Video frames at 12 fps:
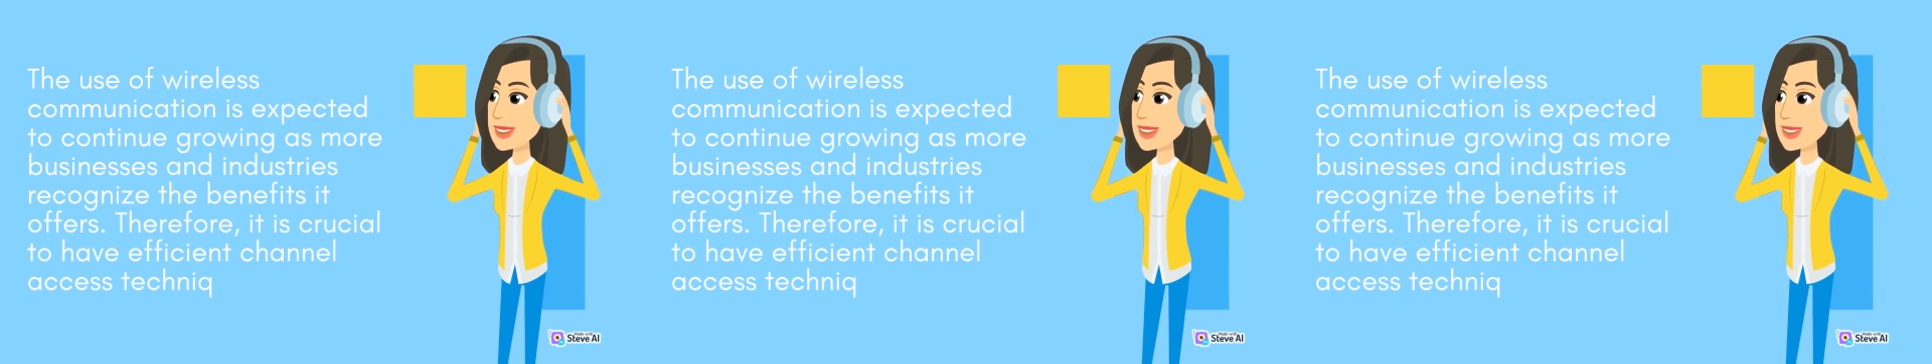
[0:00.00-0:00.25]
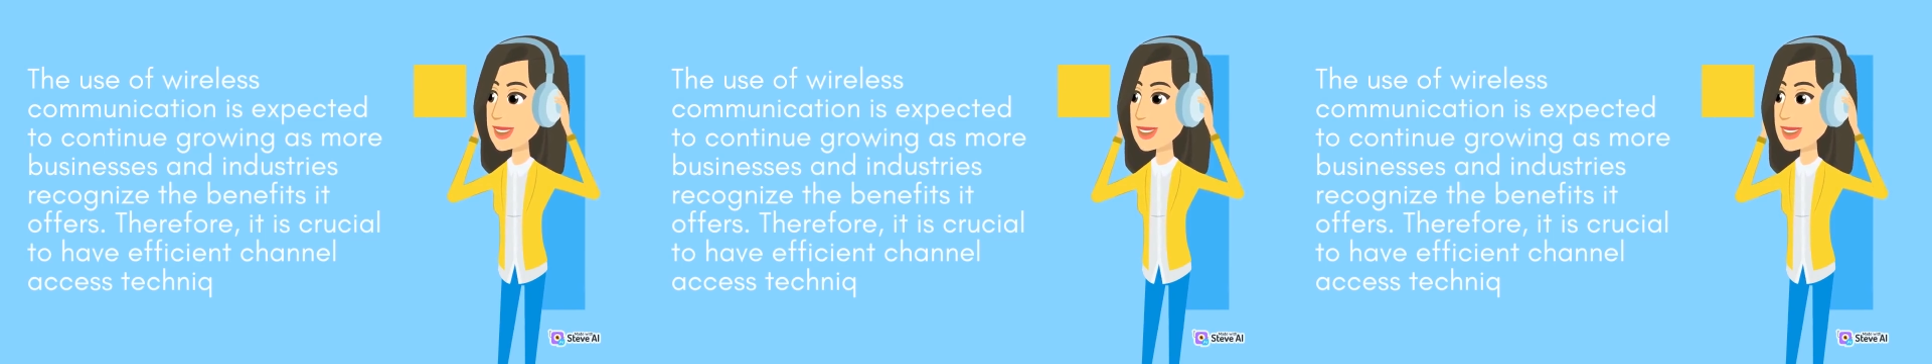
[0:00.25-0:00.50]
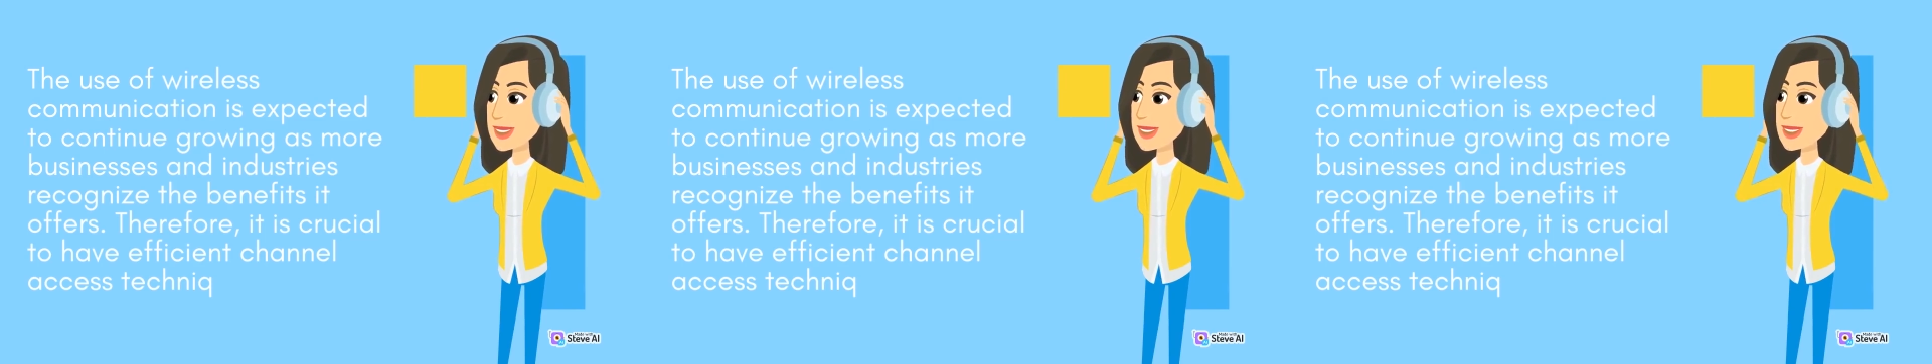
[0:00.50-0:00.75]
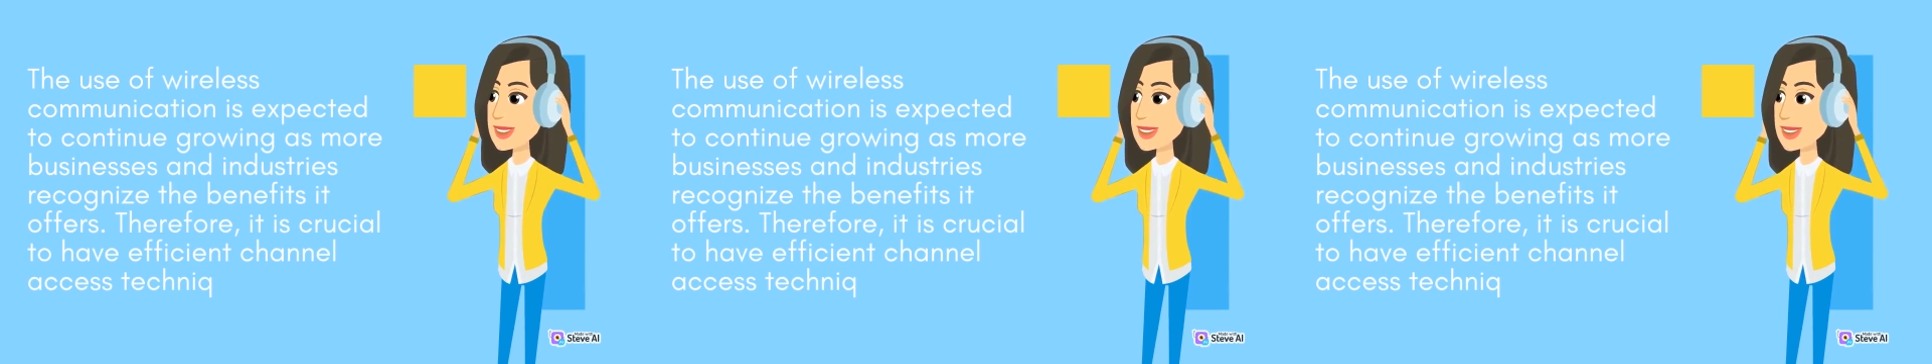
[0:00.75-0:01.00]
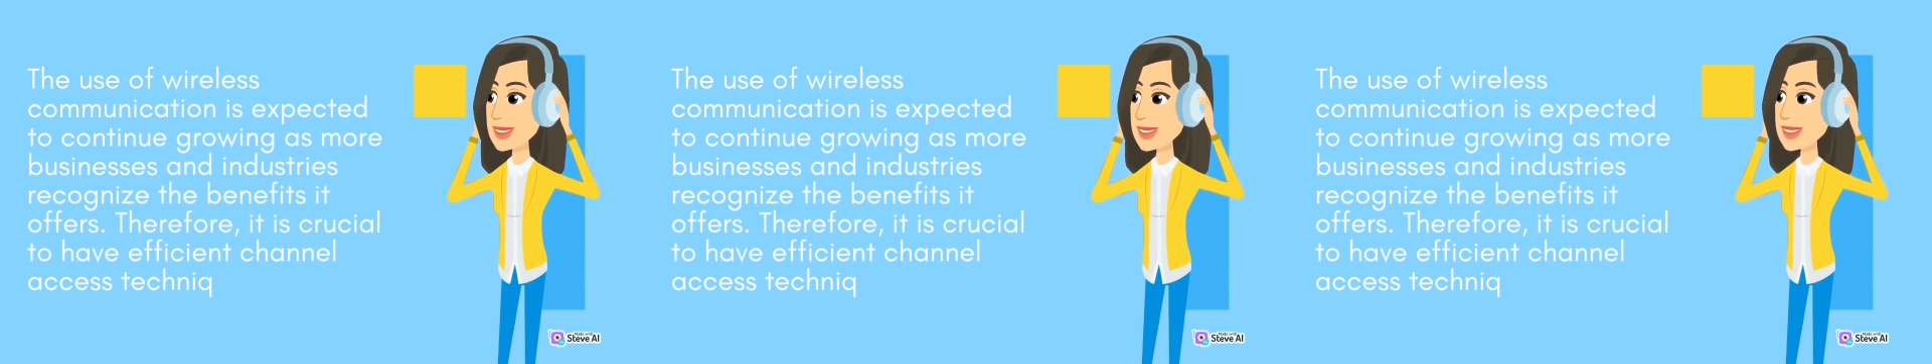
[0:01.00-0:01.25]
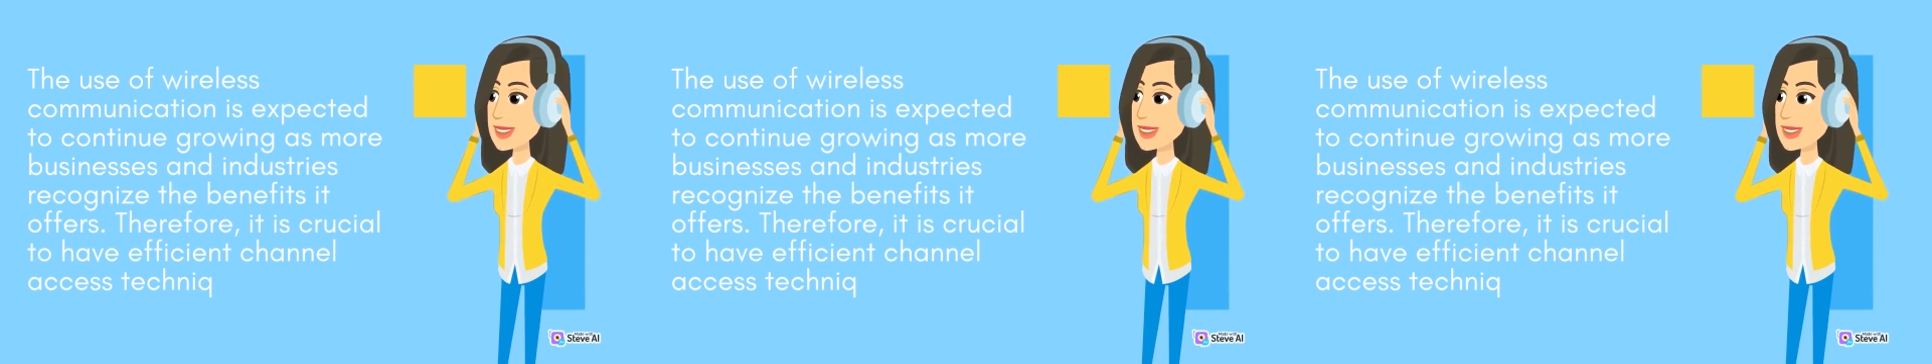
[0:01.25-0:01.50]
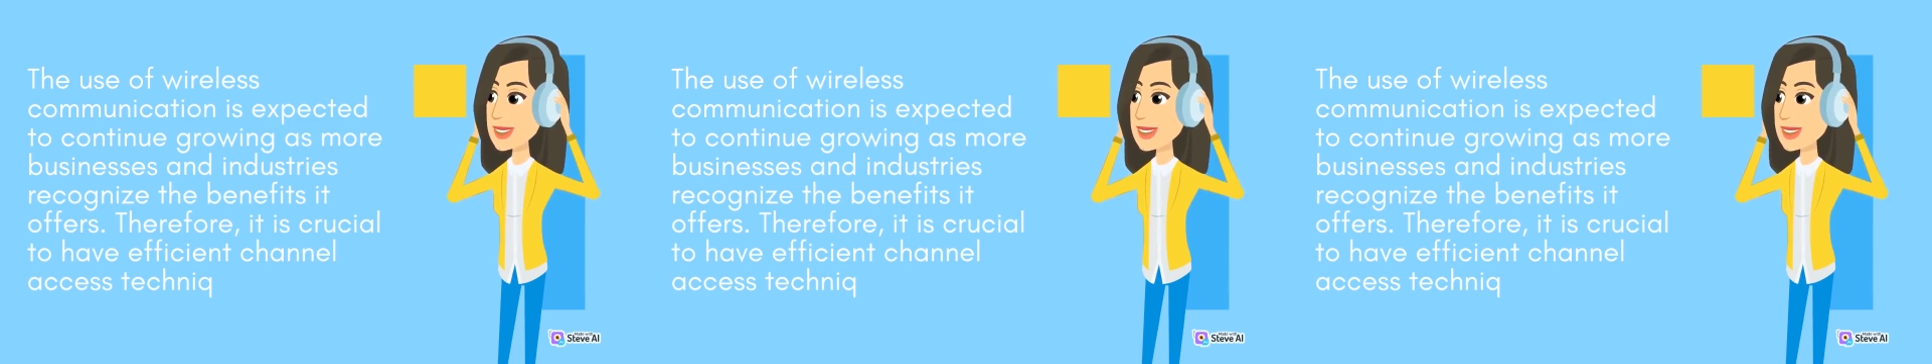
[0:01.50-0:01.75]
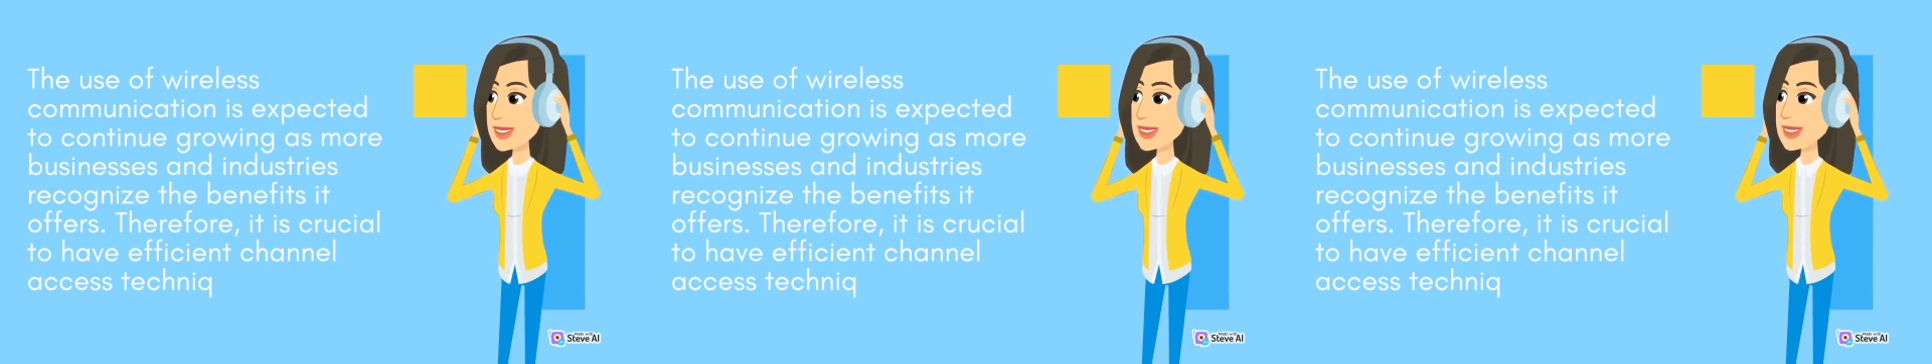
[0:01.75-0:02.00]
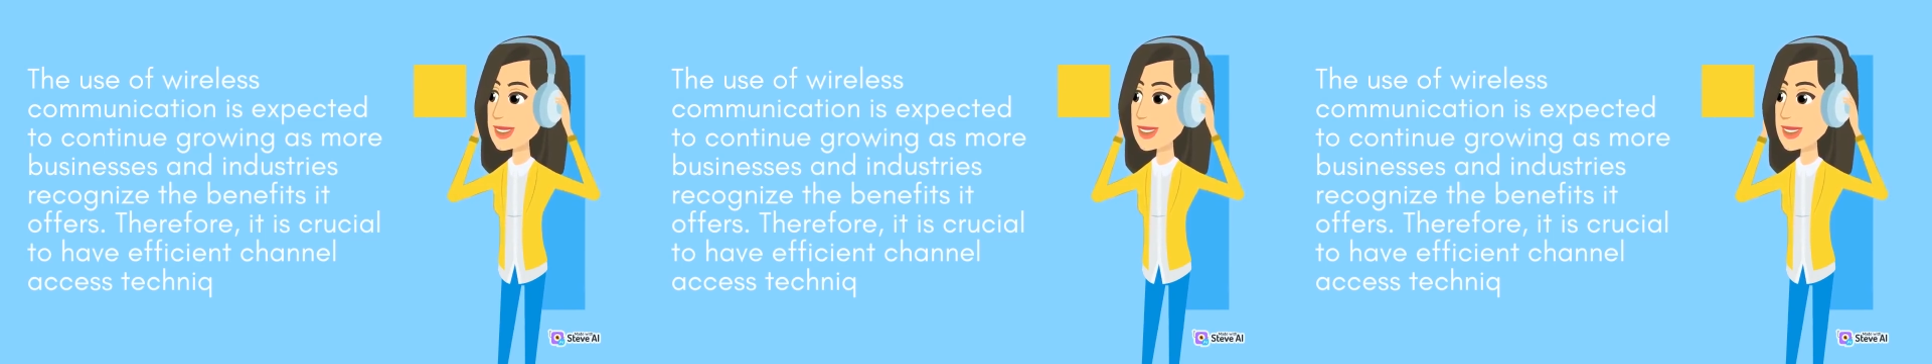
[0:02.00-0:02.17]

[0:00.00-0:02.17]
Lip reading: efficient channel access technique.